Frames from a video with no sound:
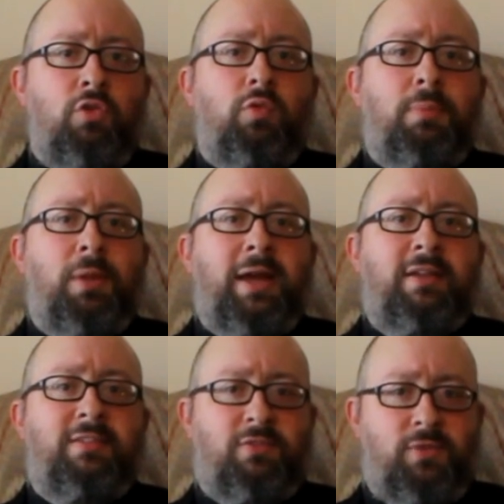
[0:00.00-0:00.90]

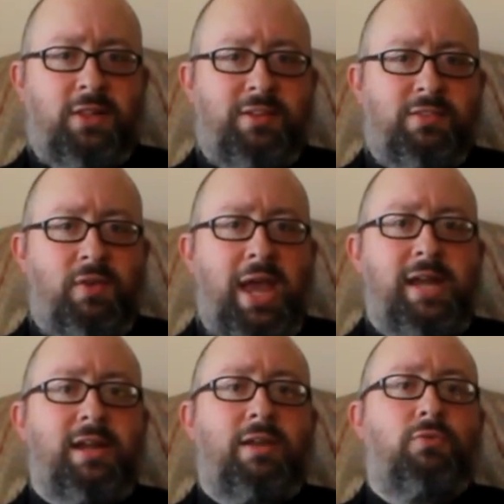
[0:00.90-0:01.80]
Replace feelings of
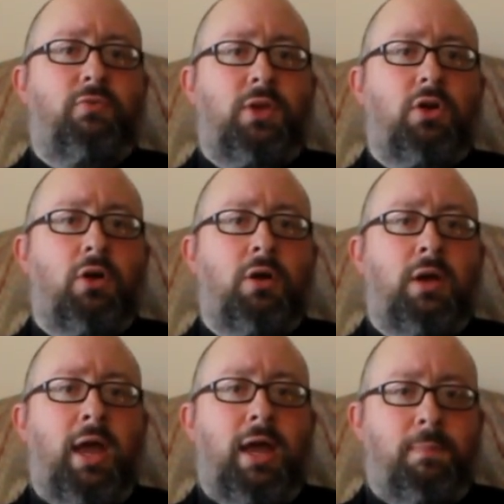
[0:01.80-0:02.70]
hate and fear
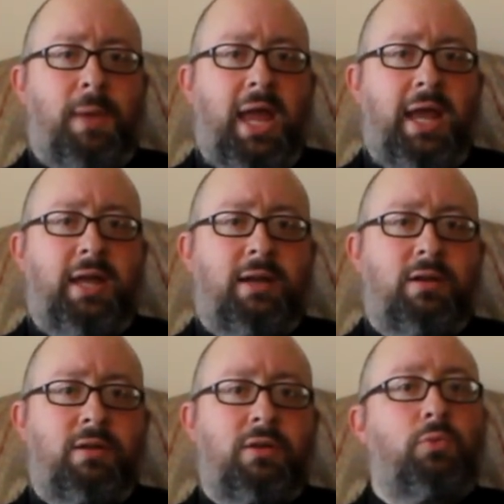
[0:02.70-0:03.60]
and
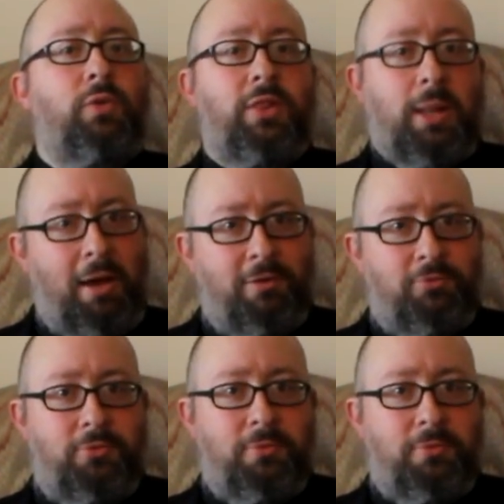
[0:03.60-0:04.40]
pain with love